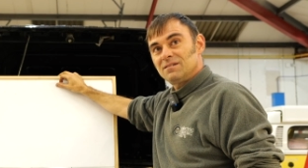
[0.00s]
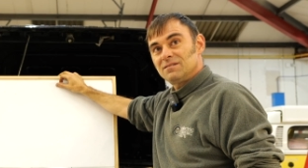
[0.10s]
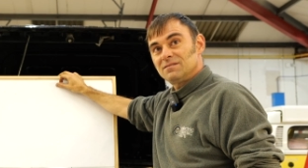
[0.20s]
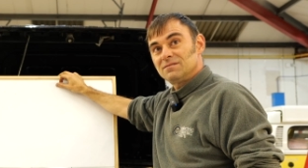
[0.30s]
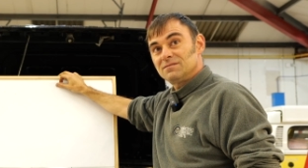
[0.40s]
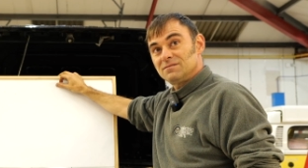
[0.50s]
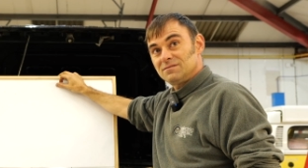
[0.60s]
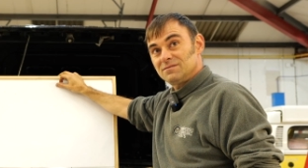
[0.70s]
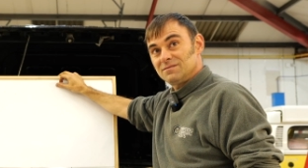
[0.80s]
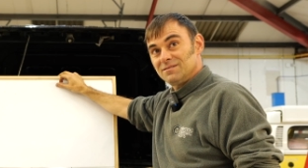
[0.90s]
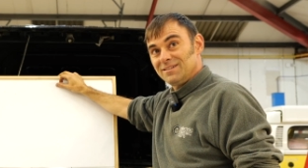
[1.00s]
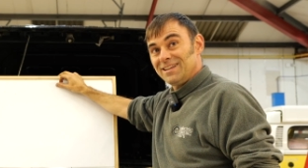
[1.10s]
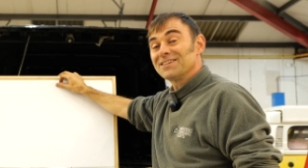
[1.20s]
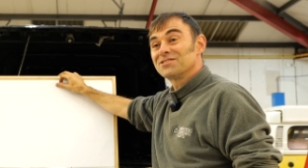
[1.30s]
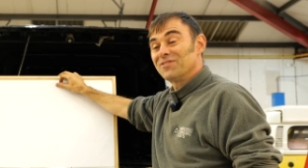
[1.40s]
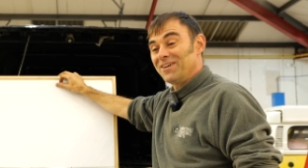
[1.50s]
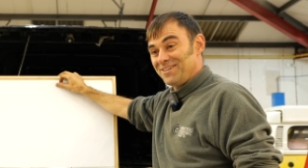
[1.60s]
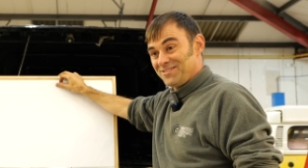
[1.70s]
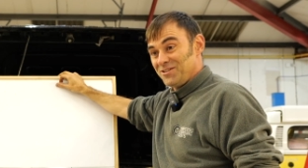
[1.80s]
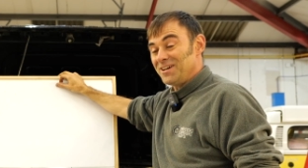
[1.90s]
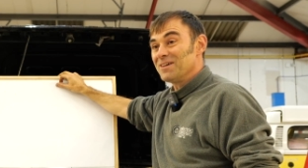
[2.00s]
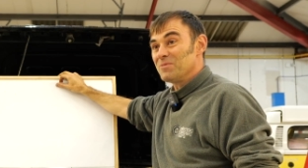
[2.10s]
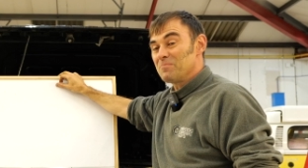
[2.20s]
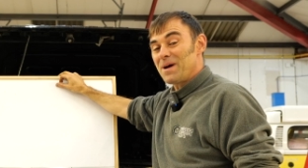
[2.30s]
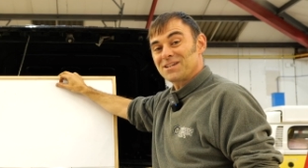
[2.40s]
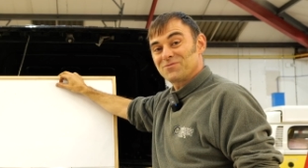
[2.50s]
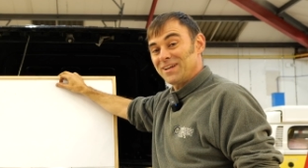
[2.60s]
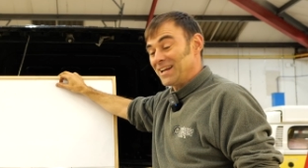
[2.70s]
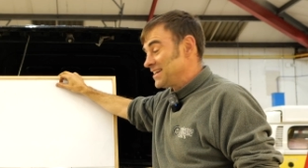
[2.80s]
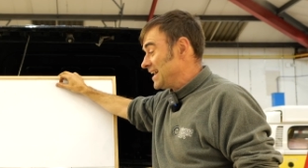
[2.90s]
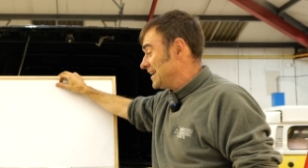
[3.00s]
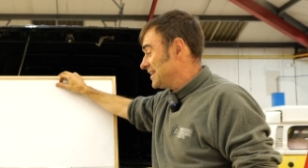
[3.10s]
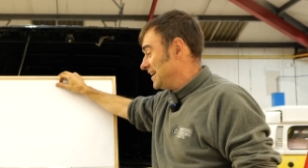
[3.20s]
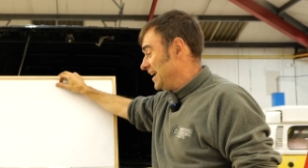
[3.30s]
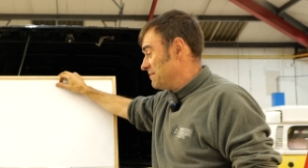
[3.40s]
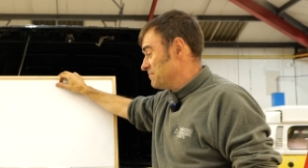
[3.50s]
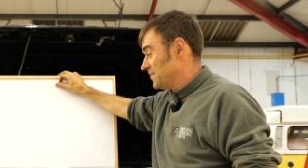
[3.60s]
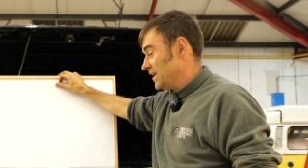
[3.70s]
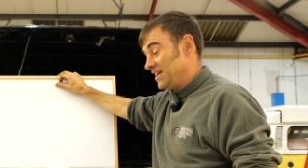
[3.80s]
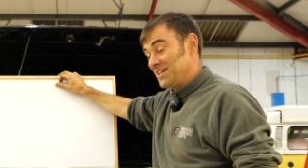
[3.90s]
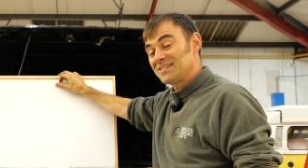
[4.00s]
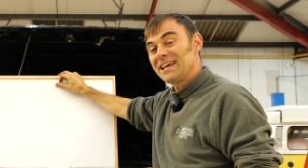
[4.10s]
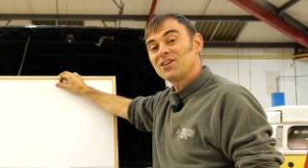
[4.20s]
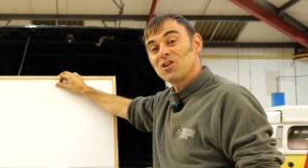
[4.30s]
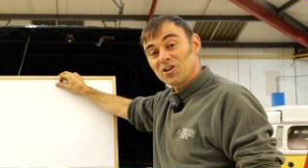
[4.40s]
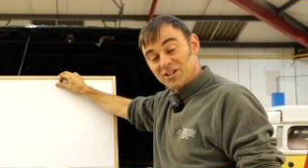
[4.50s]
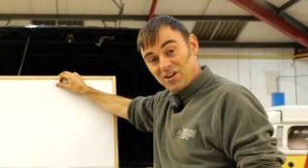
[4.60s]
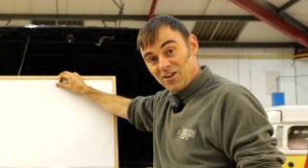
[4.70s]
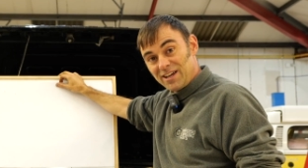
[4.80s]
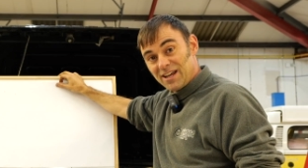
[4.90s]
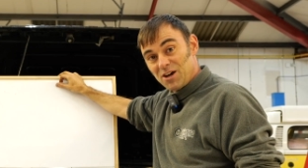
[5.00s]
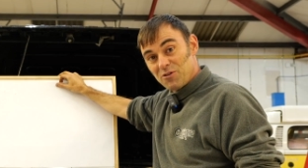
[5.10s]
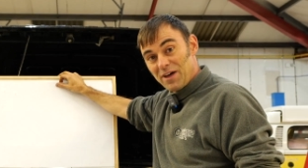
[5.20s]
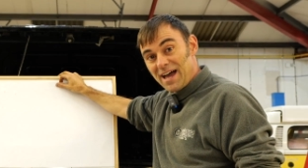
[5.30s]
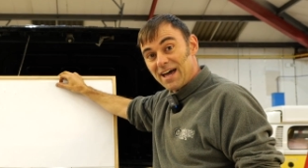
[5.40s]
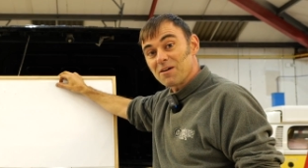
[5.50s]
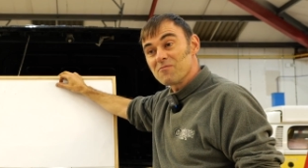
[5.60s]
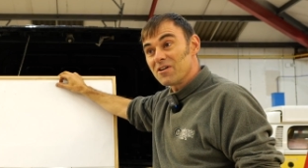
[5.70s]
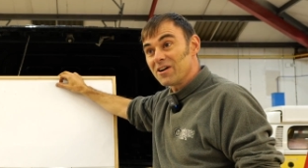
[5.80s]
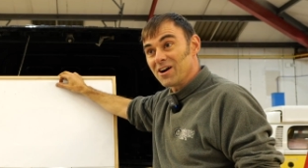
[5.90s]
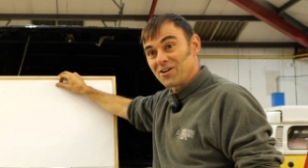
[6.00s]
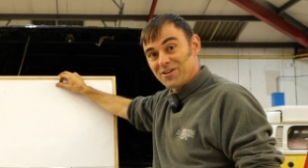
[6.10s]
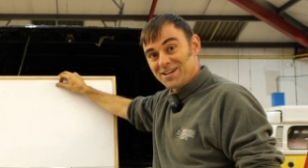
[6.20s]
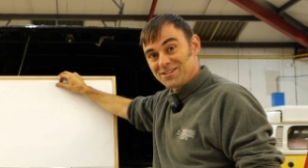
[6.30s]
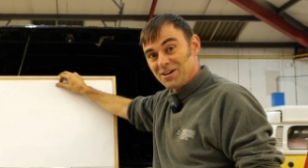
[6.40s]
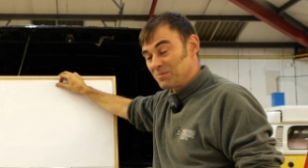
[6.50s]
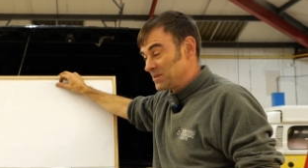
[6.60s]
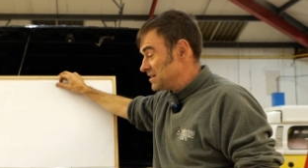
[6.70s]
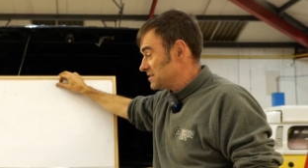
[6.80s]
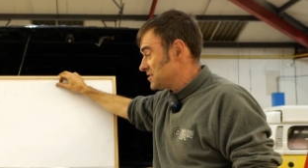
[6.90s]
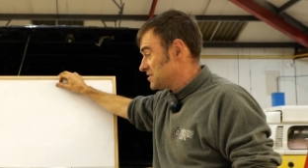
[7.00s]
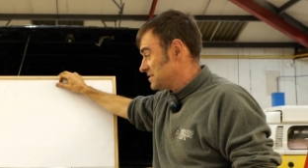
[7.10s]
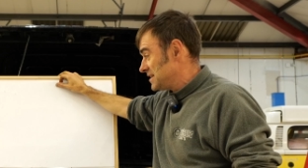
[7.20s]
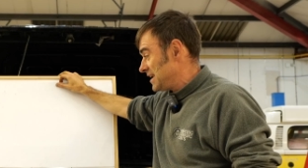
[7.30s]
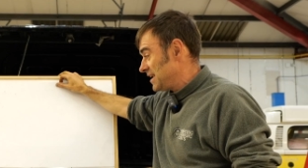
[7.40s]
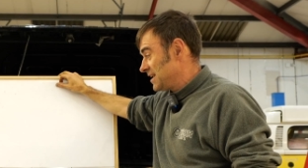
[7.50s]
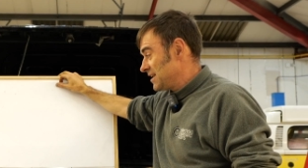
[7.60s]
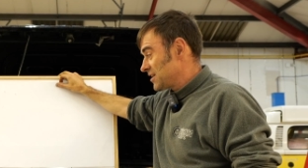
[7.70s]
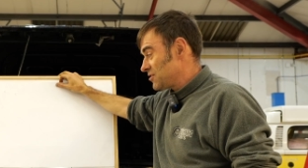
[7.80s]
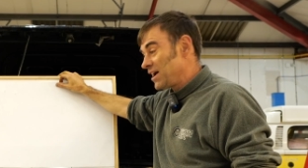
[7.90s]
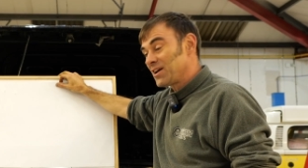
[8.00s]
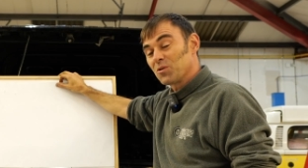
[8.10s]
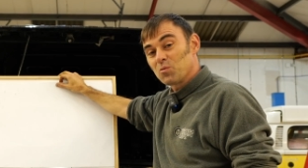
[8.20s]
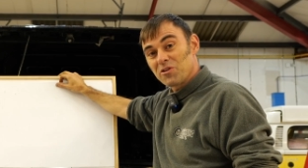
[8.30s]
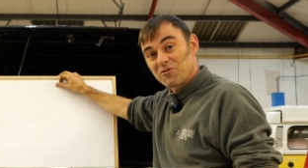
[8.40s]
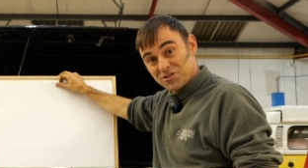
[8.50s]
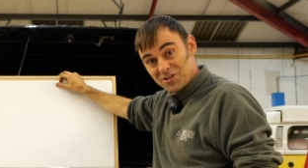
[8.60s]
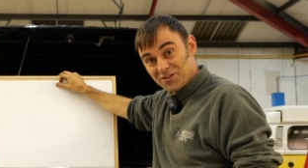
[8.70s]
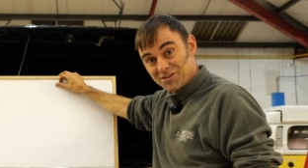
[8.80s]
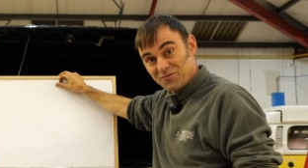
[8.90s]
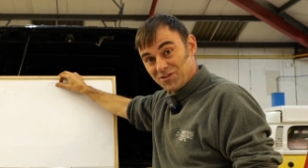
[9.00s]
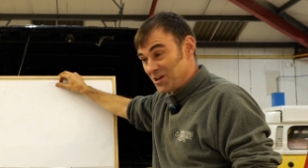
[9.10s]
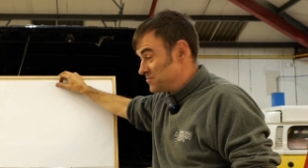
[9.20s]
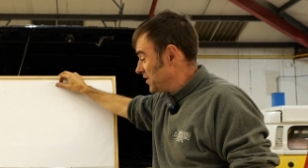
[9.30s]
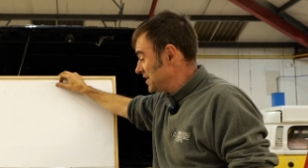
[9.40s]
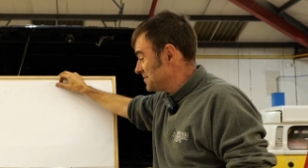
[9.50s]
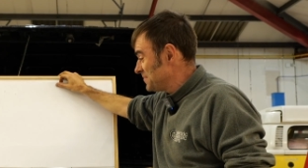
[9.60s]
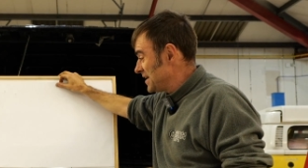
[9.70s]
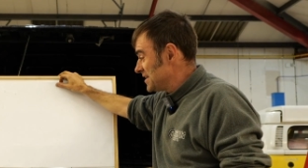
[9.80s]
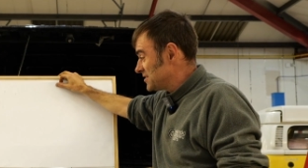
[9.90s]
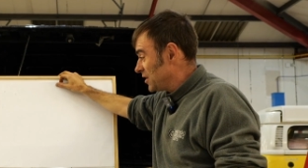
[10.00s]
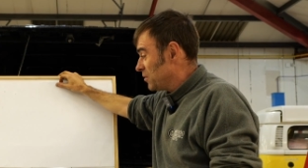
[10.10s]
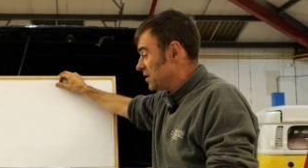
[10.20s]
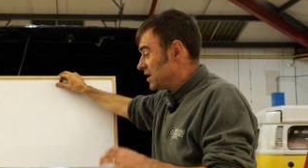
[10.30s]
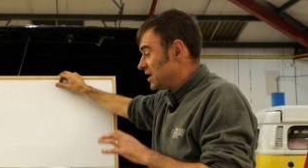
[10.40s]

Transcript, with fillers: wheel changes in that time That's as very true. Yeah, my back's feeling that. Um, and it's 10 o'clock at night. I know that, and I'm very hungry, so I'm going to just uh, crack on with the results if you don't mind. So